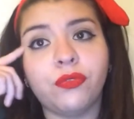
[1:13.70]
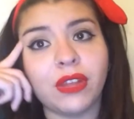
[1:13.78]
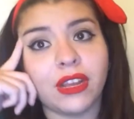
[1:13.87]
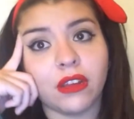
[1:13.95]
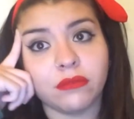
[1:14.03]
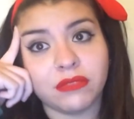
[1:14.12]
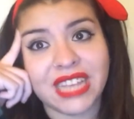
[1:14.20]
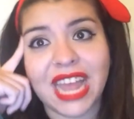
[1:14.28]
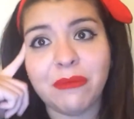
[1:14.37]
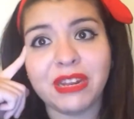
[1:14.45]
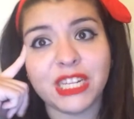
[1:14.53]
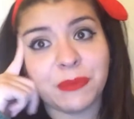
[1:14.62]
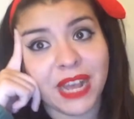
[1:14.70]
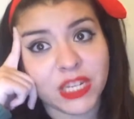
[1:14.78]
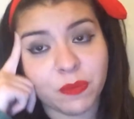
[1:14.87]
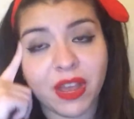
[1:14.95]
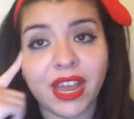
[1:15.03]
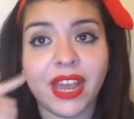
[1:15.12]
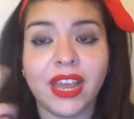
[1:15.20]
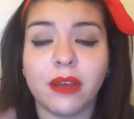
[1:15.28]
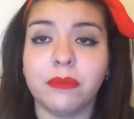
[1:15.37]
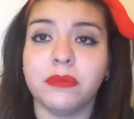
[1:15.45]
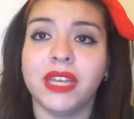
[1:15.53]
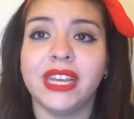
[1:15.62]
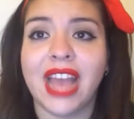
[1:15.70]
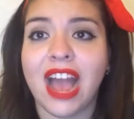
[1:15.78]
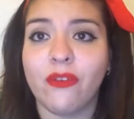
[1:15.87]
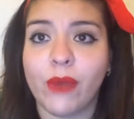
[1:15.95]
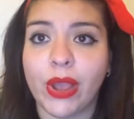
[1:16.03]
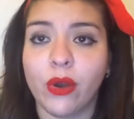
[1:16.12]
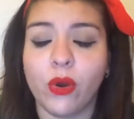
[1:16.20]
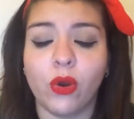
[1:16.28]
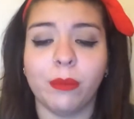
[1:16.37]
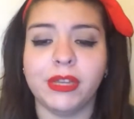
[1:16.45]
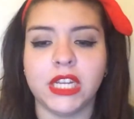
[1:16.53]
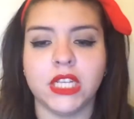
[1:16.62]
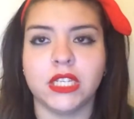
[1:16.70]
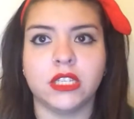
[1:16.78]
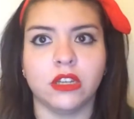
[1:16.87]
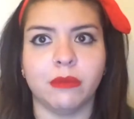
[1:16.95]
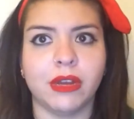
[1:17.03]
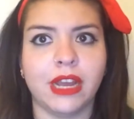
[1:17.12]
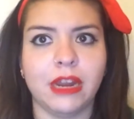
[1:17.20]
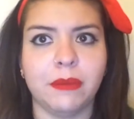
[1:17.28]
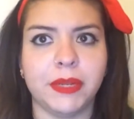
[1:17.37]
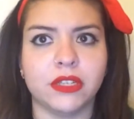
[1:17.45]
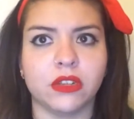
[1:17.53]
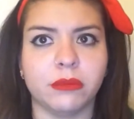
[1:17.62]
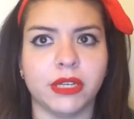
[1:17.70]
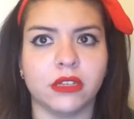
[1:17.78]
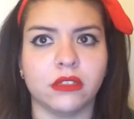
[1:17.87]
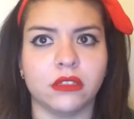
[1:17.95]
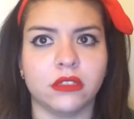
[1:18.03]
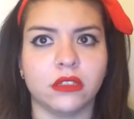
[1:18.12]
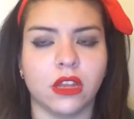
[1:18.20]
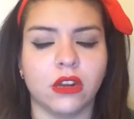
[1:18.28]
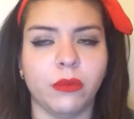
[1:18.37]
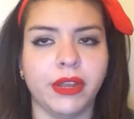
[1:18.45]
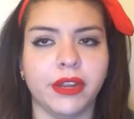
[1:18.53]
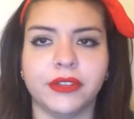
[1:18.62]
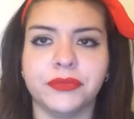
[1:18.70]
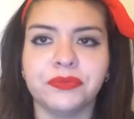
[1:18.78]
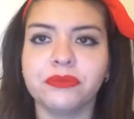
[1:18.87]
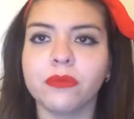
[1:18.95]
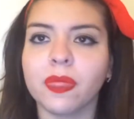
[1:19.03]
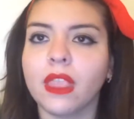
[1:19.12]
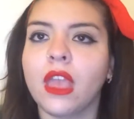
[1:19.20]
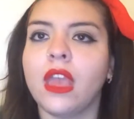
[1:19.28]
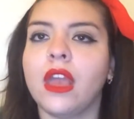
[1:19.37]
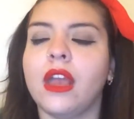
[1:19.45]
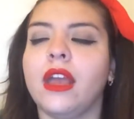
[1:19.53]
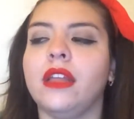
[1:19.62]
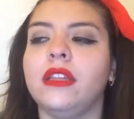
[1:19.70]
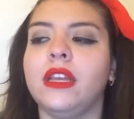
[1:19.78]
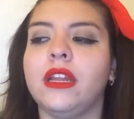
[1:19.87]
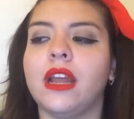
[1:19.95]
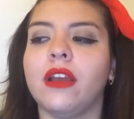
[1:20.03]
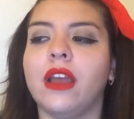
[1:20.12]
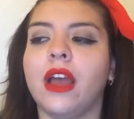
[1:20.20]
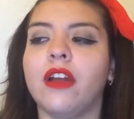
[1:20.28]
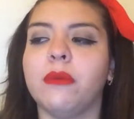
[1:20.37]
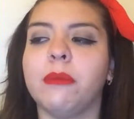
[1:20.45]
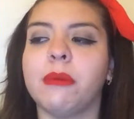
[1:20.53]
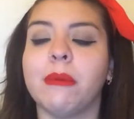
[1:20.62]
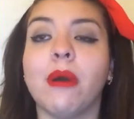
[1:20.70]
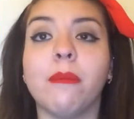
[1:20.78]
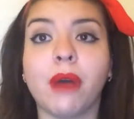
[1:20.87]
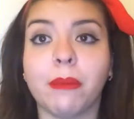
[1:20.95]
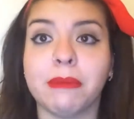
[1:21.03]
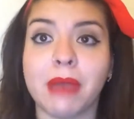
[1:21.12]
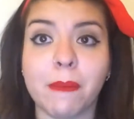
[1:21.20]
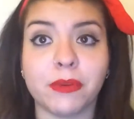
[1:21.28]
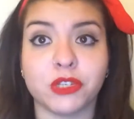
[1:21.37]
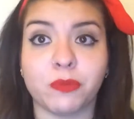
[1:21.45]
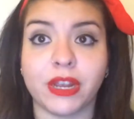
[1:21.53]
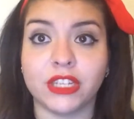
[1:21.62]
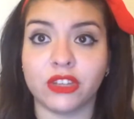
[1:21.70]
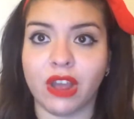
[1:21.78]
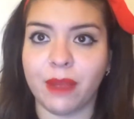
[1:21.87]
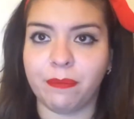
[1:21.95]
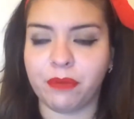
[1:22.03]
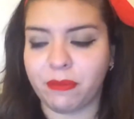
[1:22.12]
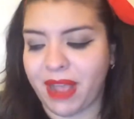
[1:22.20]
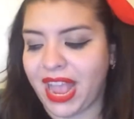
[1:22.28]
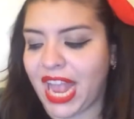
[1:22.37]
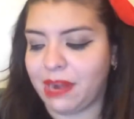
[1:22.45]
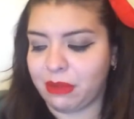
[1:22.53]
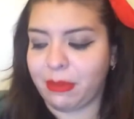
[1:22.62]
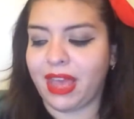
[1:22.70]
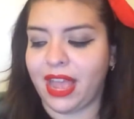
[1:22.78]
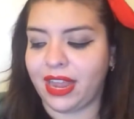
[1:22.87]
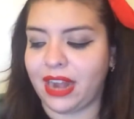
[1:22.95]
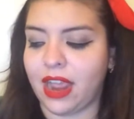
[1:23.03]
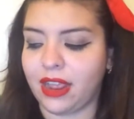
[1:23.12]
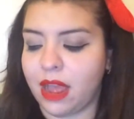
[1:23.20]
Like 10 minutes pass by, I'm like halfway home and he's still behind me, so I'm like, this is kind of weird. And then I remember my mom bought me pepper spray, so I put my hand in my bag and